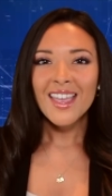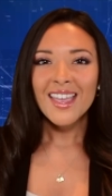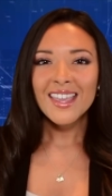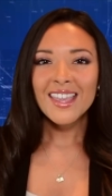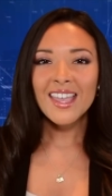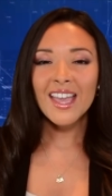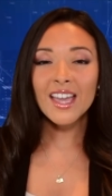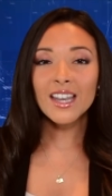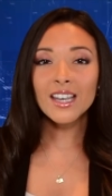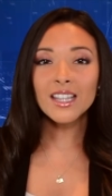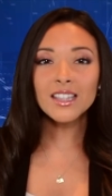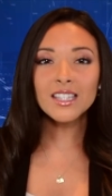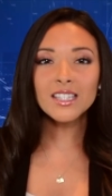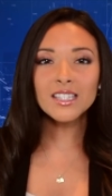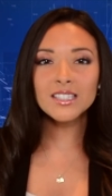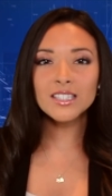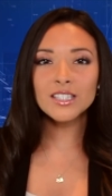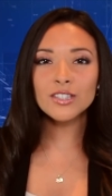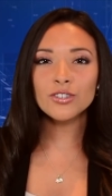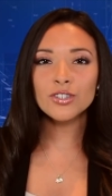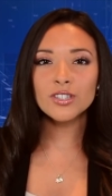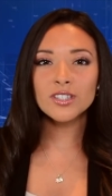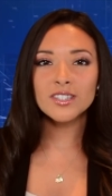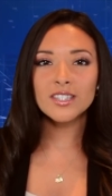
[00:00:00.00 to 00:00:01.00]
yeah and i think it's
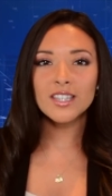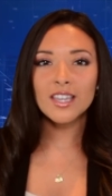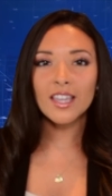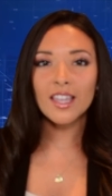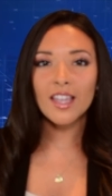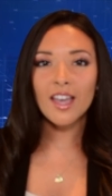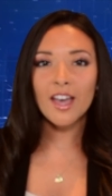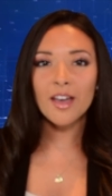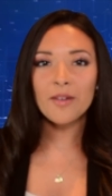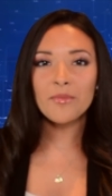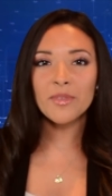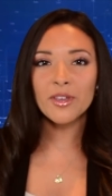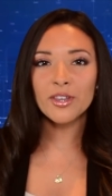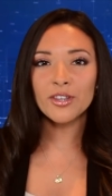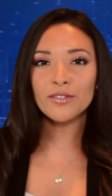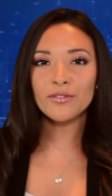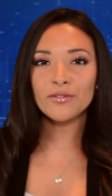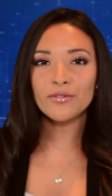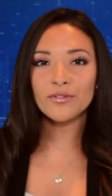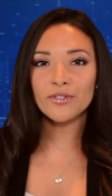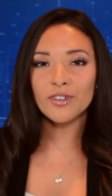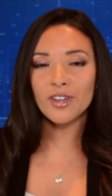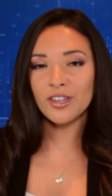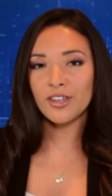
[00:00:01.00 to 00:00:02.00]
interesting um, that
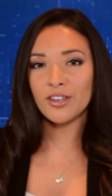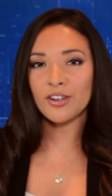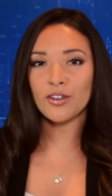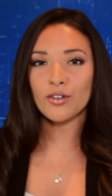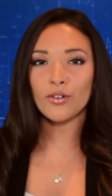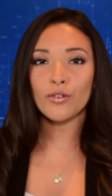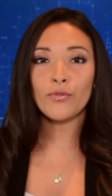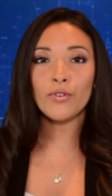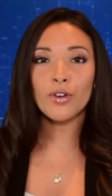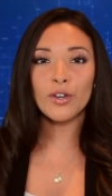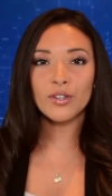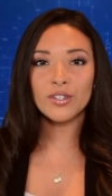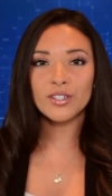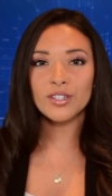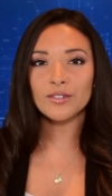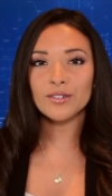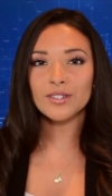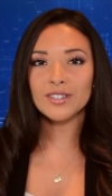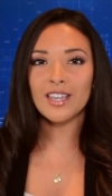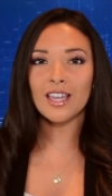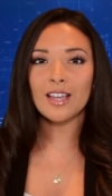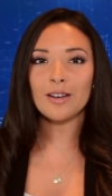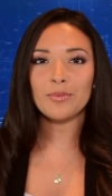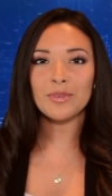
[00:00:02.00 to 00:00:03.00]
you've uh, you know you're focusing on
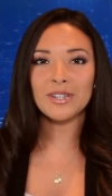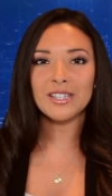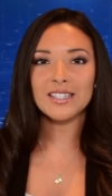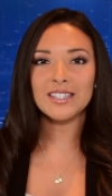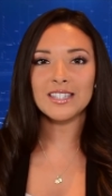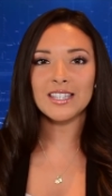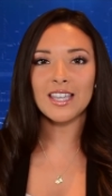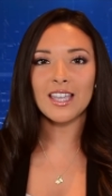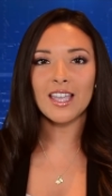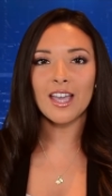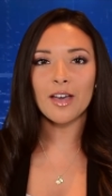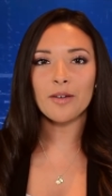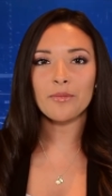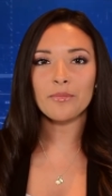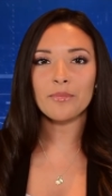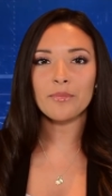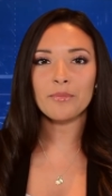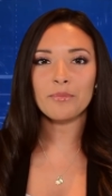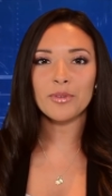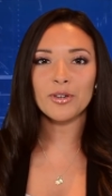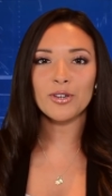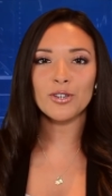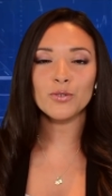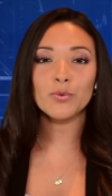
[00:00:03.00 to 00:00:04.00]
scalability
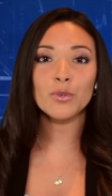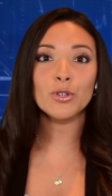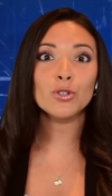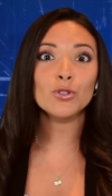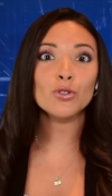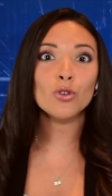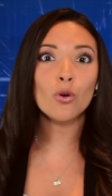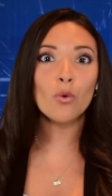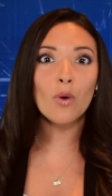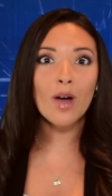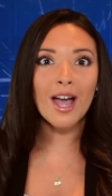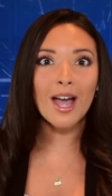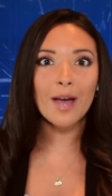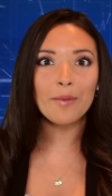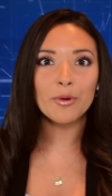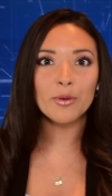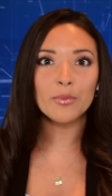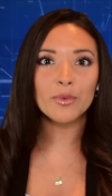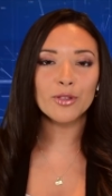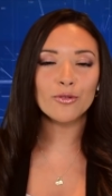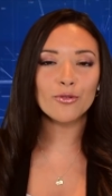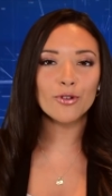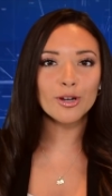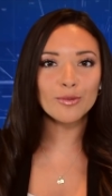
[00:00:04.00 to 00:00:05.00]
um, because we saw what
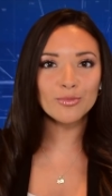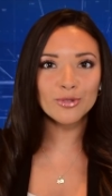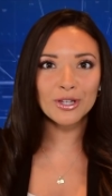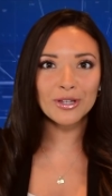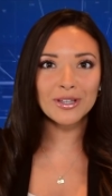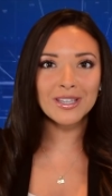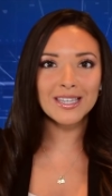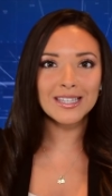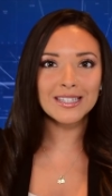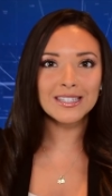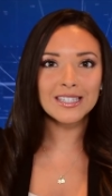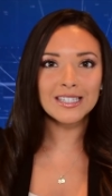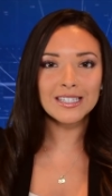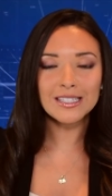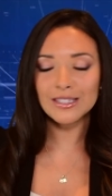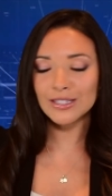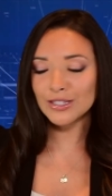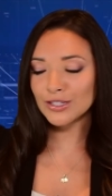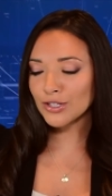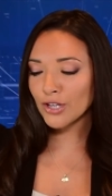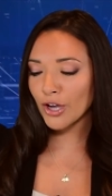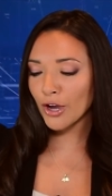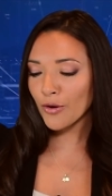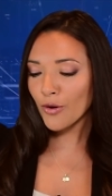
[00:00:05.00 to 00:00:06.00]
happened with Crypto Kitties.
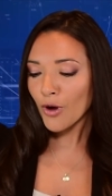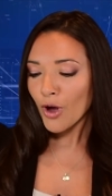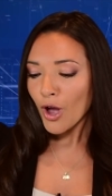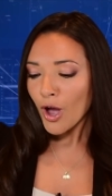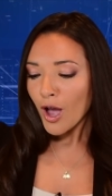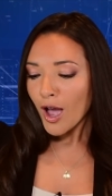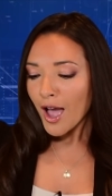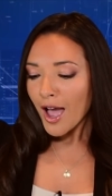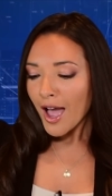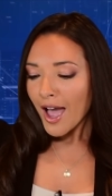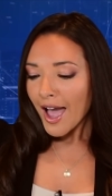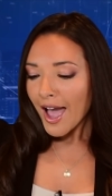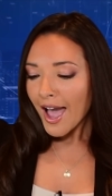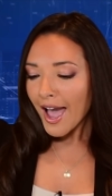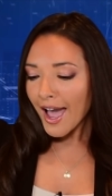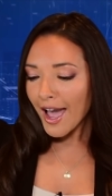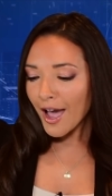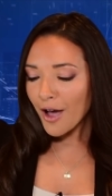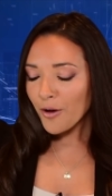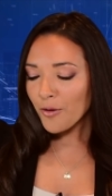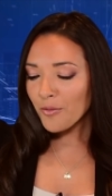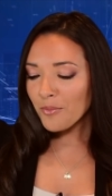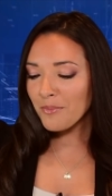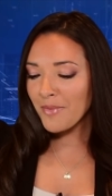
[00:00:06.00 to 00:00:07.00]
so
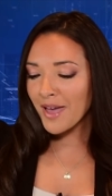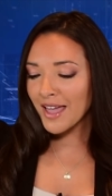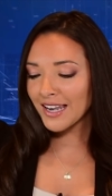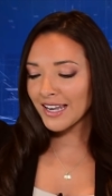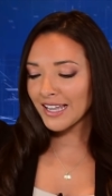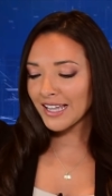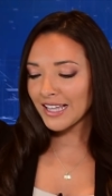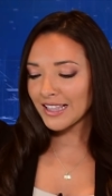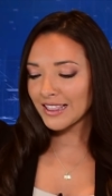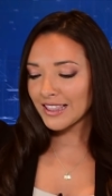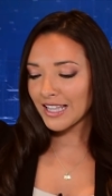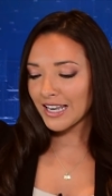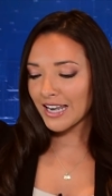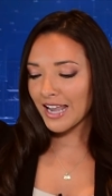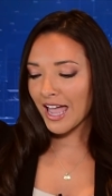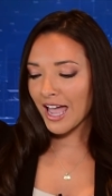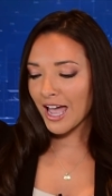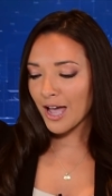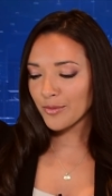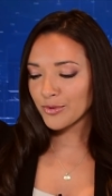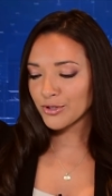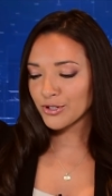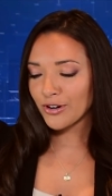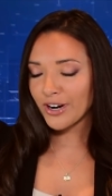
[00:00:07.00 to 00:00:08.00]
how many then
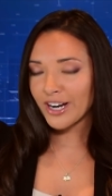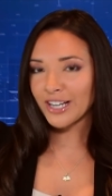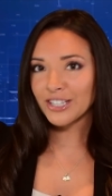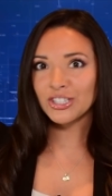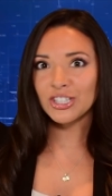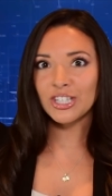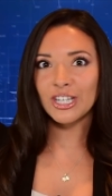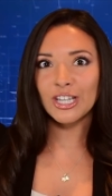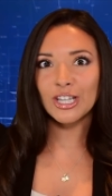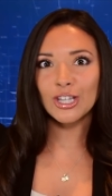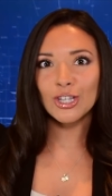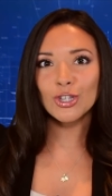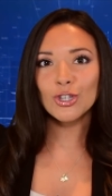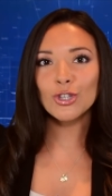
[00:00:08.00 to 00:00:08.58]
apps are actually